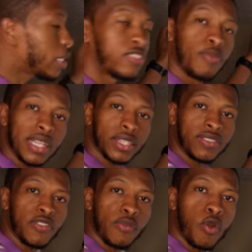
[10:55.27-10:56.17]
to make this
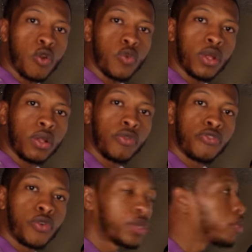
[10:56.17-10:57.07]
even more real
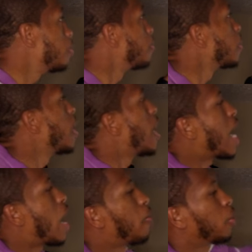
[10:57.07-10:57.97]
for you,
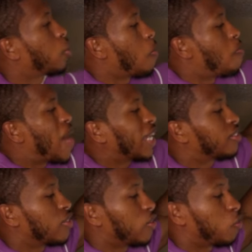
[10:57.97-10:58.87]
I'm going to go back
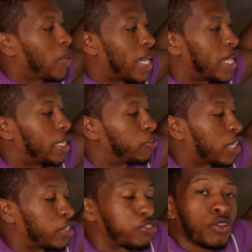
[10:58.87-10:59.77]
to this page
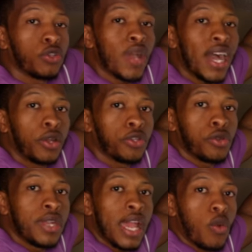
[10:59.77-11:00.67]
and show you how your
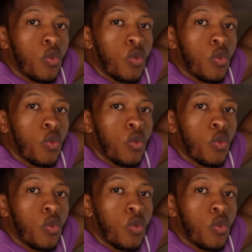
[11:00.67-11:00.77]
net